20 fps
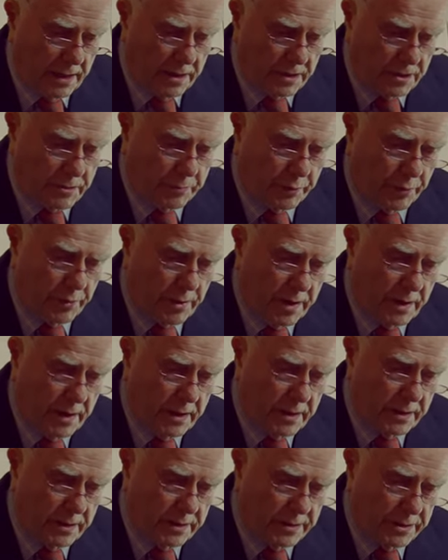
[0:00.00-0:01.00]
his
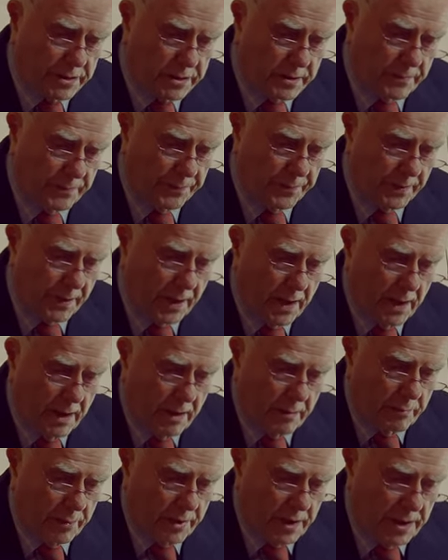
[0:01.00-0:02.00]
praise?
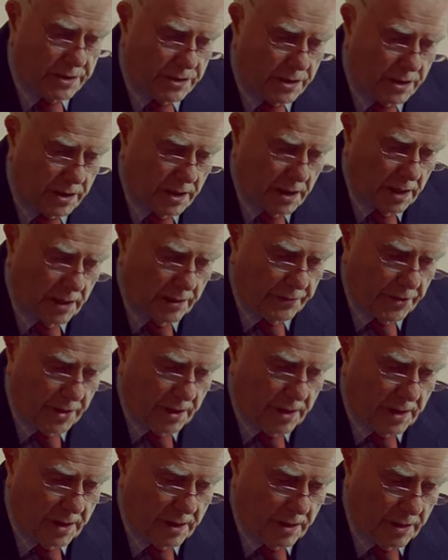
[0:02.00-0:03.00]
Blessed are
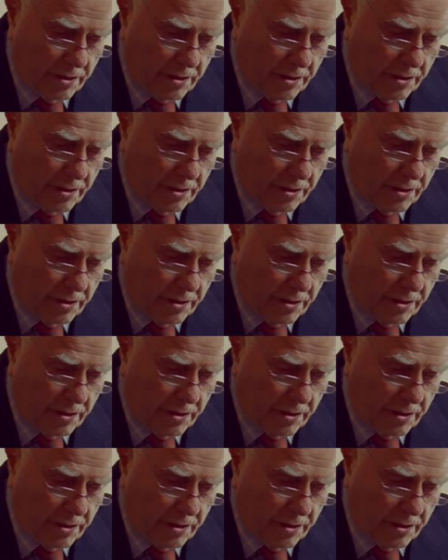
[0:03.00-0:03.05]
they